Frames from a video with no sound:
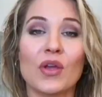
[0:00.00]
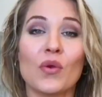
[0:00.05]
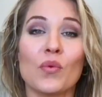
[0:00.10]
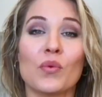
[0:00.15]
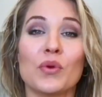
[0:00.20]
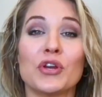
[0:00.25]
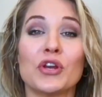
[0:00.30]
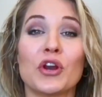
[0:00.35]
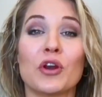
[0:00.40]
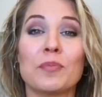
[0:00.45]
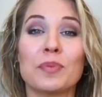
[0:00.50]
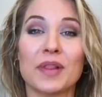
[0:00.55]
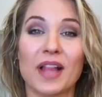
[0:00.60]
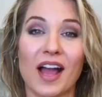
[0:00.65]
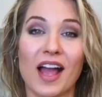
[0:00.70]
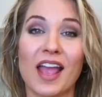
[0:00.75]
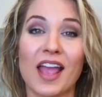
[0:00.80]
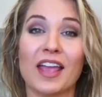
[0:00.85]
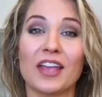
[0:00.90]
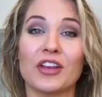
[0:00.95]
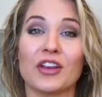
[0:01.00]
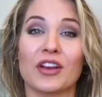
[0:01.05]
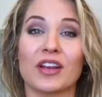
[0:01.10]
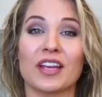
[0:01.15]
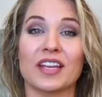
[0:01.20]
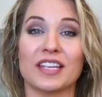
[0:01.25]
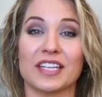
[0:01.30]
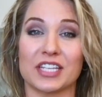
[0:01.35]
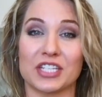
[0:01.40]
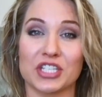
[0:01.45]
When you're applying your
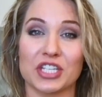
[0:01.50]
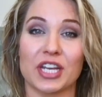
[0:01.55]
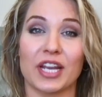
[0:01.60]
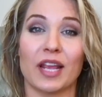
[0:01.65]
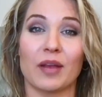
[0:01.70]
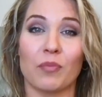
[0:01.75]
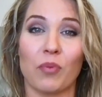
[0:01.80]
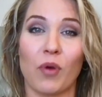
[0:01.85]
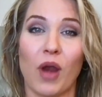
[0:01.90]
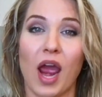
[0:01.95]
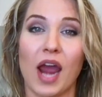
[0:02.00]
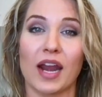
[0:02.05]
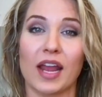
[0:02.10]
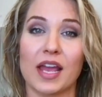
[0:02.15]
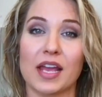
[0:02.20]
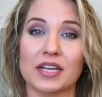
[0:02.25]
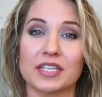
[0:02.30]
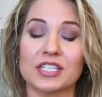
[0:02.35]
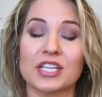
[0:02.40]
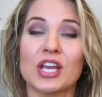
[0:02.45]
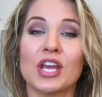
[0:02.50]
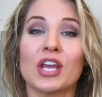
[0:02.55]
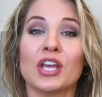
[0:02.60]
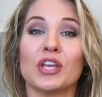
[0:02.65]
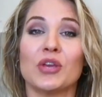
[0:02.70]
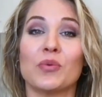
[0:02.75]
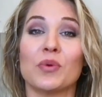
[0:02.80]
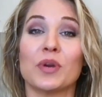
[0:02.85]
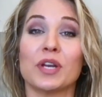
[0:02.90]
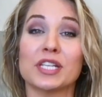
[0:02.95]
conditioning product,
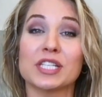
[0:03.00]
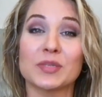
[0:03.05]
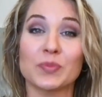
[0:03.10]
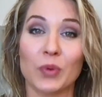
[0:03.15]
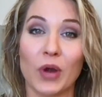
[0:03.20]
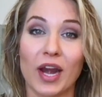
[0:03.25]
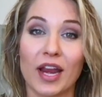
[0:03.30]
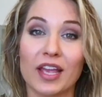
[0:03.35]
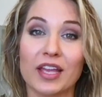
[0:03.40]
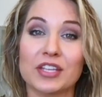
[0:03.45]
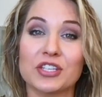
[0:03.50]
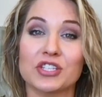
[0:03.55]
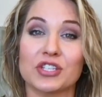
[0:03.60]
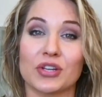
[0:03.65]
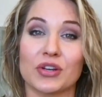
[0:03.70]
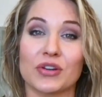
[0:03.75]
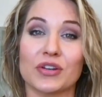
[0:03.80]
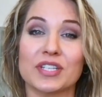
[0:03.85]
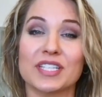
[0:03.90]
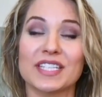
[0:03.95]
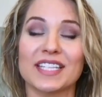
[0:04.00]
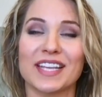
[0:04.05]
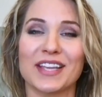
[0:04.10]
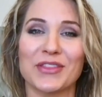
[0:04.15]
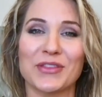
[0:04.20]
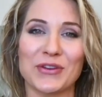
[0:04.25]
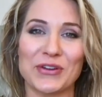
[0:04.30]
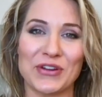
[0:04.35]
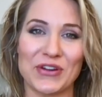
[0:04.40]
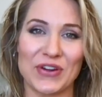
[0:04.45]
you want to spray it generously
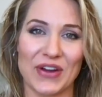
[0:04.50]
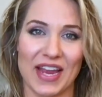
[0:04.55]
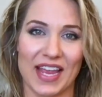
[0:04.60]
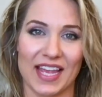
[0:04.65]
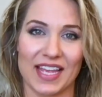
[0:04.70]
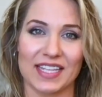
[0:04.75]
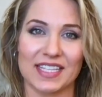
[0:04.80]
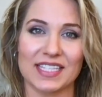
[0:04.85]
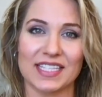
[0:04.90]
through your ends.